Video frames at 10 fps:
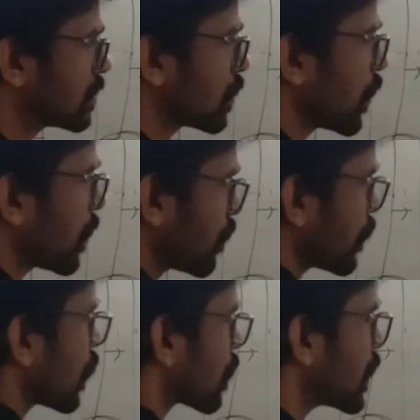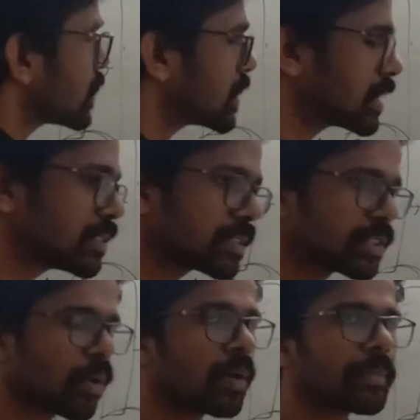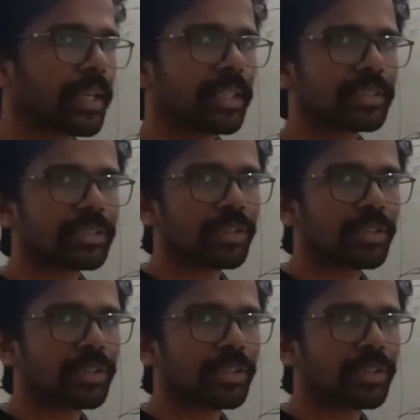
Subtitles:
So normalization's job is